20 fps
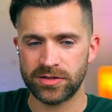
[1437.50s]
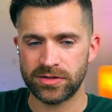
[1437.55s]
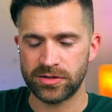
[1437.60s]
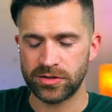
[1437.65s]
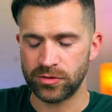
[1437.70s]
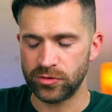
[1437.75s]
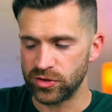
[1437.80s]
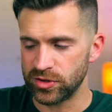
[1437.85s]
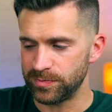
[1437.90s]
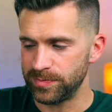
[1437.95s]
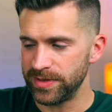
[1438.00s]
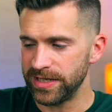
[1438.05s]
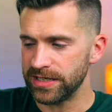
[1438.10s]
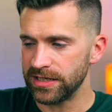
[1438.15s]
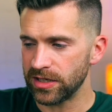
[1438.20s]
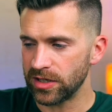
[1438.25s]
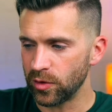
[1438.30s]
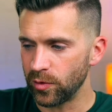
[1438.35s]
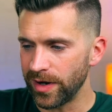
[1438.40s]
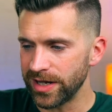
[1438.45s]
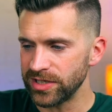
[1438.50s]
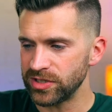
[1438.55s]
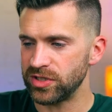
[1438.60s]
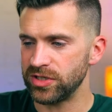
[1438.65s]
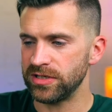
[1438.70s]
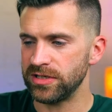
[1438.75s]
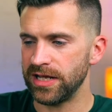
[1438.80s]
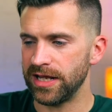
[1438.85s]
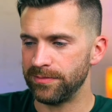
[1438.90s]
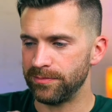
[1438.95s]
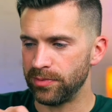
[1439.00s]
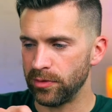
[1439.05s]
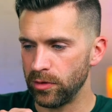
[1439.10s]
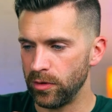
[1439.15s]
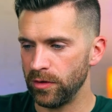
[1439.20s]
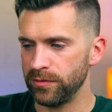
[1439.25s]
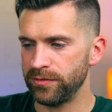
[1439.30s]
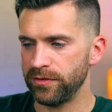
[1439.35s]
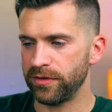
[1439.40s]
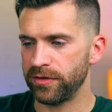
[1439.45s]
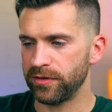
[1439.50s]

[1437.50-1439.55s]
just begin to question and pull at the